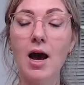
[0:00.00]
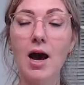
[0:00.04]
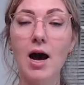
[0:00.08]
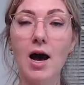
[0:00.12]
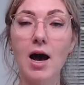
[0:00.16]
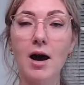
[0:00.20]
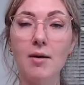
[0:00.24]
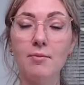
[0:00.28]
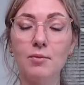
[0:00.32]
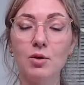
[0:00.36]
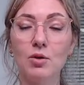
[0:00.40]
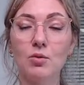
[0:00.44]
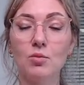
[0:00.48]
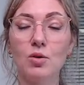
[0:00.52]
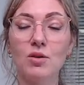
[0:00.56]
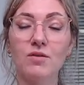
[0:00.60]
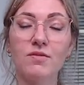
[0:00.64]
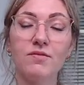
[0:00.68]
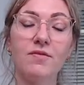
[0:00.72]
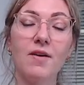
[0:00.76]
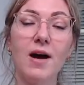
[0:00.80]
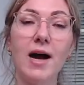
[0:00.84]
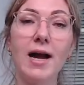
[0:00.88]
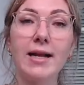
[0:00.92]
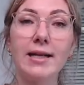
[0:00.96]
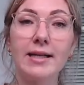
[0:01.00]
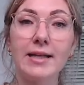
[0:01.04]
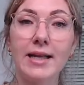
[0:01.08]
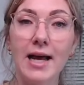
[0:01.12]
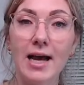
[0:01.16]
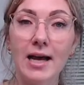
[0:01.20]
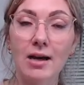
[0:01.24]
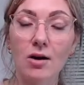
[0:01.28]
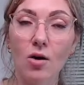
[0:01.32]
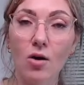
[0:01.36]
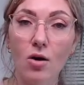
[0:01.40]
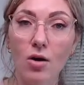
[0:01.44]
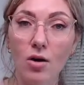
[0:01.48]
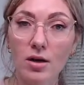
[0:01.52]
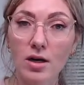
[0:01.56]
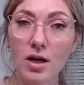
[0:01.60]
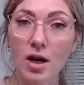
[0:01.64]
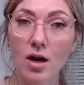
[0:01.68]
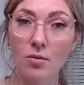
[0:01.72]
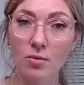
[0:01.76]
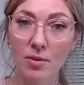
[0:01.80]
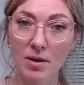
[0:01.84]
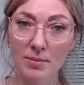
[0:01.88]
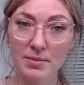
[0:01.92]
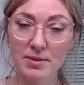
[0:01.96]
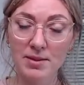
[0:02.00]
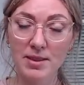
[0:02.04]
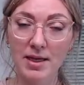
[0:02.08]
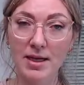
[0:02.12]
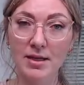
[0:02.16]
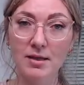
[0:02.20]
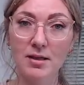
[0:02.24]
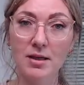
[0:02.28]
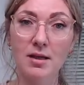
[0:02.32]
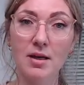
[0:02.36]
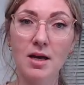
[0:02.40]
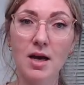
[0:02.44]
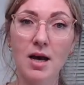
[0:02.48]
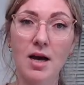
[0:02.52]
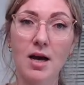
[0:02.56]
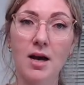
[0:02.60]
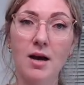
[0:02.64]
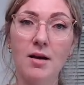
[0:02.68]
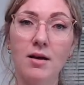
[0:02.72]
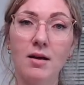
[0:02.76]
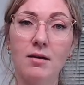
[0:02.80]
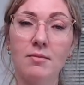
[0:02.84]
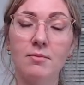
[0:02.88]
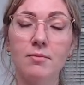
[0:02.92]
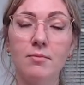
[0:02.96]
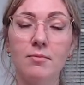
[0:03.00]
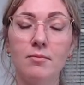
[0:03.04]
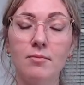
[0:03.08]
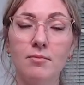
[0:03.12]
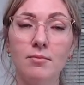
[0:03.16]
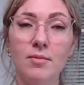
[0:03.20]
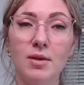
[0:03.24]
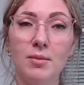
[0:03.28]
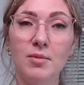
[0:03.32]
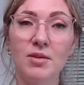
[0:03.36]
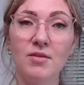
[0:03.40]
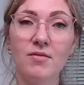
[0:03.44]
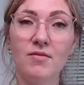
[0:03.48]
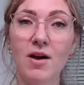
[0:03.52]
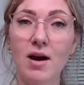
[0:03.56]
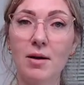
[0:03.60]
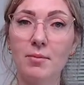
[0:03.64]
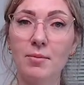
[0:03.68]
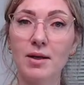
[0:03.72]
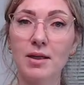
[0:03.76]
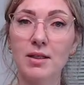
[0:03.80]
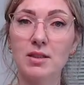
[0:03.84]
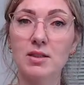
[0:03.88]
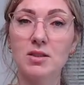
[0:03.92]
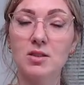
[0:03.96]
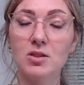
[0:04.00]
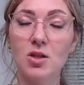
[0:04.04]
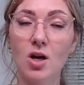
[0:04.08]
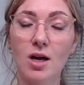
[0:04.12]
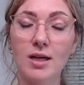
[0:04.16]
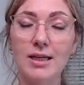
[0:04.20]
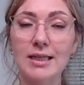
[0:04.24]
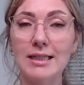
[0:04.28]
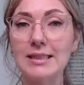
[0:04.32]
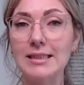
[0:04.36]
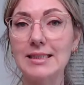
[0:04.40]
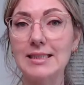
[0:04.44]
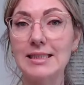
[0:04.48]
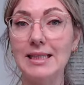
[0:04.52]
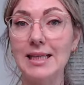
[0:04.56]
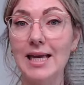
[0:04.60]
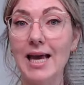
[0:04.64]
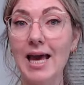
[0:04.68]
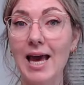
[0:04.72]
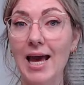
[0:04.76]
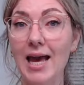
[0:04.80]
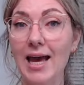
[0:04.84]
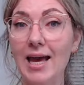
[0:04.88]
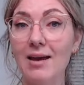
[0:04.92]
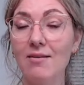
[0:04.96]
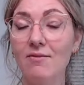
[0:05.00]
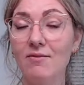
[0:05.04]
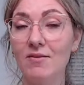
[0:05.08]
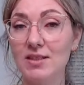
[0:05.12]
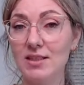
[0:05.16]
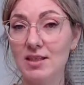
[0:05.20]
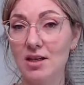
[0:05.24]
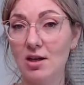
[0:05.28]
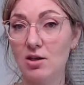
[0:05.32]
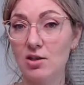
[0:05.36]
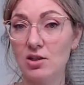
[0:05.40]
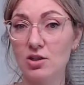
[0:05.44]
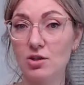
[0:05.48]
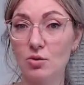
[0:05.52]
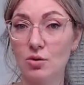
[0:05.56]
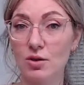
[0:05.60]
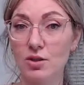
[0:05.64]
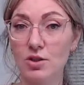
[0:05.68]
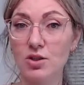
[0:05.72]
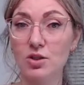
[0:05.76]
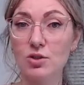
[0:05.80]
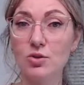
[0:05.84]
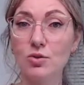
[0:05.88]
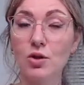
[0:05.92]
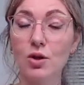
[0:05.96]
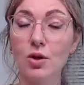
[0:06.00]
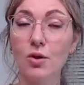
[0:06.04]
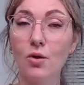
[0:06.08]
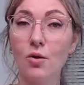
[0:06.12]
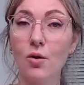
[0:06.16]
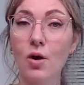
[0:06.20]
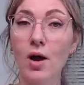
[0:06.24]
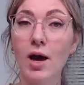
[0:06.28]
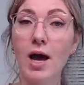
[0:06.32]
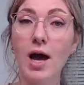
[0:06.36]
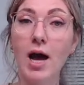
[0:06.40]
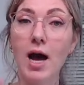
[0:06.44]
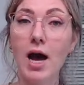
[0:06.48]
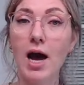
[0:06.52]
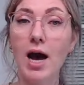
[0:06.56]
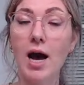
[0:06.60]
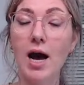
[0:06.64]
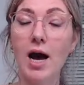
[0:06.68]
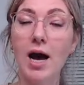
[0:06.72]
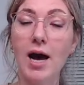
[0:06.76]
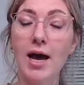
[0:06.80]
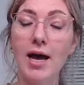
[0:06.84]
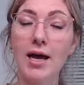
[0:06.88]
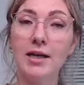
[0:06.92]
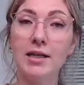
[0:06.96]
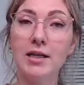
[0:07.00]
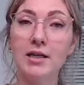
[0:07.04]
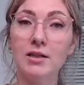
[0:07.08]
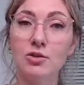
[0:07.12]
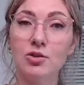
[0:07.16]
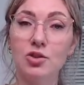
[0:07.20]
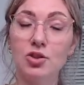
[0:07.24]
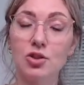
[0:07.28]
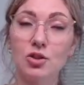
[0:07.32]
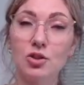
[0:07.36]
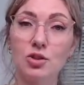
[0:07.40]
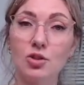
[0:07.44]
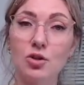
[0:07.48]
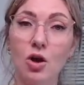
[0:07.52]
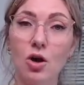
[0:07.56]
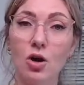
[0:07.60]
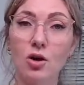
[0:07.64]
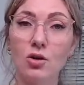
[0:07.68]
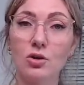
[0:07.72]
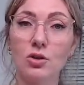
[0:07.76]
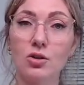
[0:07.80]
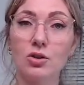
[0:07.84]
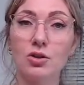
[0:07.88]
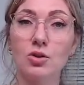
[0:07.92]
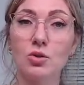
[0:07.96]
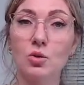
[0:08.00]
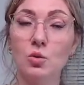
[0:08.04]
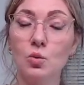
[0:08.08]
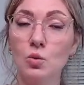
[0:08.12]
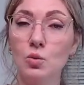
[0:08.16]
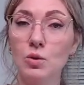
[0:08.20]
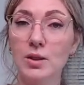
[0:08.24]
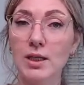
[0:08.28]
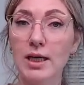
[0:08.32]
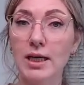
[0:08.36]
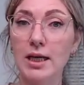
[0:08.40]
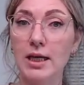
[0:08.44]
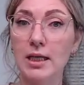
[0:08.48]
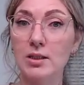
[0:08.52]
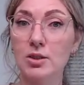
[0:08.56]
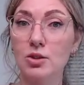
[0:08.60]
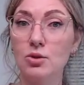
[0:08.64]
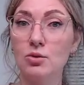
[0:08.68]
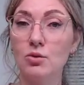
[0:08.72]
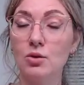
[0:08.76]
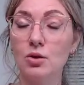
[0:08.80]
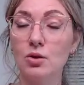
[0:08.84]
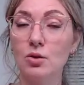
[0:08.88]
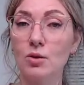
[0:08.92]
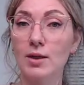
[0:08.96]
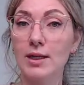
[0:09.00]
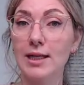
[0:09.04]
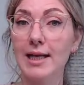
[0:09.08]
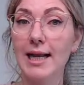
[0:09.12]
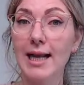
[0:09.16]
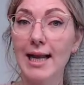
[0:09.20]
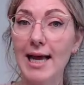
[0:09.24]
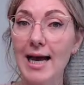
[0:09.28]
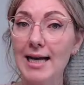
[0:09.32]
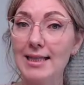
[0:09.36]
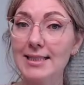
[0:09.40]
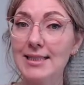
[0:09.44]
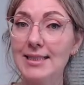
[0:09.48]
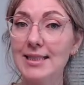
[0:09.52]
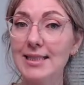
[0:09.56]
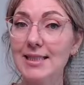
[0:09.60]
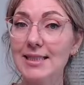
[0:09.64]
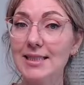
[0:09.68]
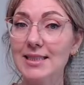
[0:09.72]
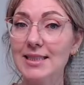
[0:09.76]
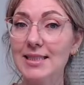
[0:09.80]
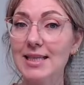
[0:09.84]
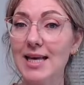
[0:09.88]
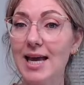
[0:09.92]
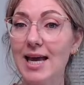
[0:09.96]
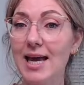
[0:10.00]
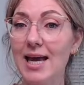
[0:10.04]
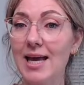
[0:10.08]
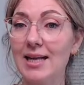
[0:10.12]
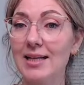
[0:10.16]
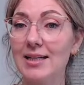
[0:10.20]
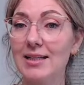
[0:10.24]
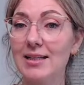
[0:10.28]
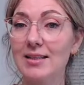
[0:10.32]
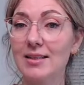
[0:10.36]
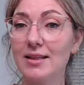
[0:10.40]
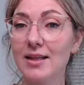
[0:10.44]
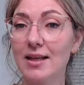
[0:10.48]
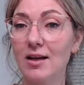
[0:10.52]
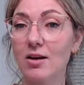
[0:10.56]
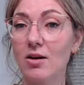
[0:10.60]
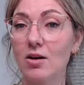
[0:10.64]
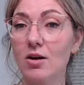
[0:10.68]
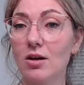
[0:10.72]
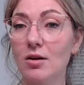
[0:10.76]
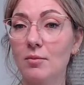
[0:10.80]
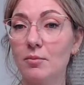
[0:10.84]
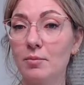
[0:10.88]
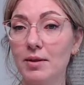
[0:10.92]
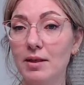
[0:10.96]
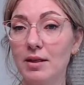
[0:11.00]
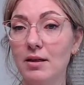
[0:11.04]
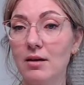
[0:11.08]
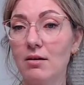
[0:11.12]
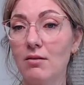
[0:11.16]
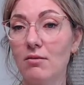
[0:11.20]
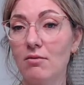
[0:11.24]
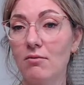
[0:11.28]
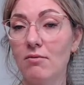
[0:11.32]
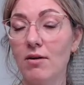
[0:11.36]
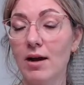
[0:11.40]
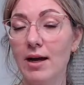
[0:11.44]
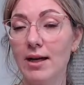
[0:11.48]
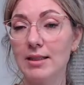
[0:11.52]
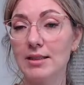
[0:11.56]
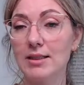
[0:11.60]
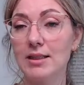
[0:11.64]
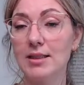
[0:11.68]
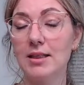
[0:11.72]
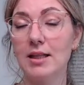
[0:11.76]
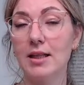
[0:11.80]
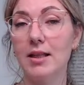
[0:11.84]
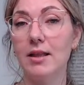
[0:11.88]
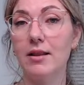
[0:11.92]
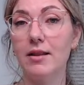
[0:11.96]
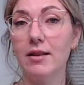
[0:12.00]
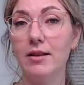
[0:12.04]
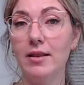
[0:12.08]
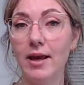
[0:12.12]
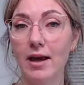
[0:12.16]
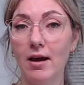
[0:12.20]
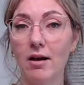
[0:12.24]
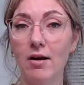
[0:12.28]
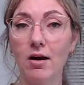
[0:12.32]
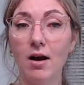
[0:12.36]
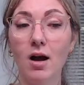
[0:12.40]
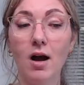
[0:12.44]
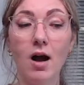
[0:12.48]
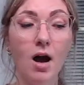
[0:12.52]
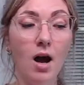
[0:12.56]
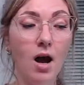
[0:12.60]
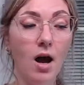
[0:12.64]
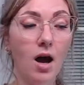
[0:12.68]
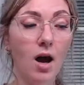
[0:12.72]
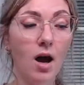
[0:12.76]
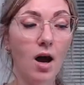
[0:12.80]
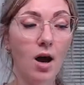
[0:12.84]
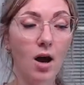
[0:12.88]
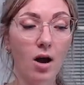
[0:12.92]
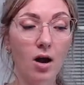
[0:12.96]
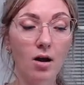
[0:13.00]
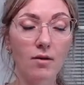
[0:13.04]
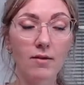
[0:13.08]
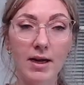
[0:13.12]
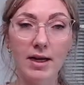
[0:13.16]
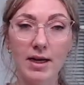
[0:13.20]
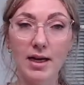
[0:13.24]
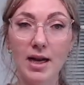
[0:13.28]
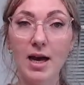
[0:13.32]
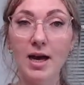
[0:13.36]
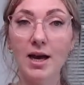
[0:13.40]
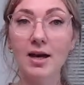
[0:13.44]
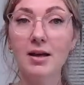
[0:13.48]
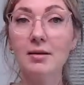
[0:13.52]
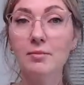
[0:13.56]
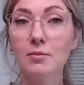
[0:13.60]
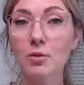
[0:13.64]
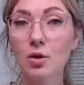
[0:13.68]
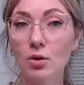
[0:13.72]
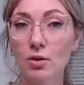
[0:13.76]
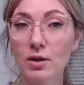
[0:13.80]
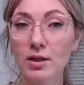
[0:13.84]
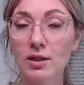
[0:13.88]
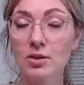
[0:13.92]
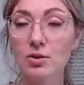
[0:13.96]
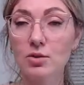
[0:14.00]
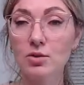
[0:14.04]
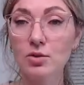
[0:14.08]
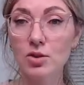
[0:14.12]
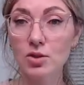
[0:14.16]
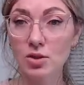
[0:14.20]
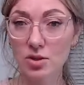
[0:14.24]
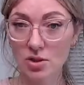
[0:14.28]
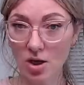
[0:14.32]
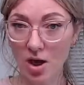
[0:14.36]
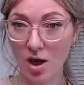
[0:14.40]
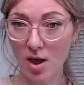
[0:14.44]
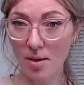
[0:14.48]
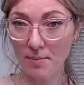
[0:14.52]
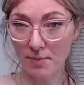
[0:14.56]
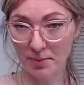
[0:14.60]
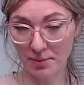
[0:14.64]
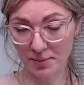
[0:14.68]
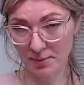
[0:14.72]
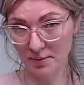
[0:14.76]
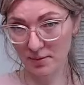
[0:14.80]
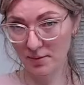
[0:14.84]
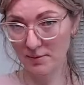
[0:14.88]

Um, you will find that on our website, uh, mimifabrics.ca. Visit our store and studio. Uh, and then you just toggle to the studio and classes and they're going to be right there. All right, I am going to stop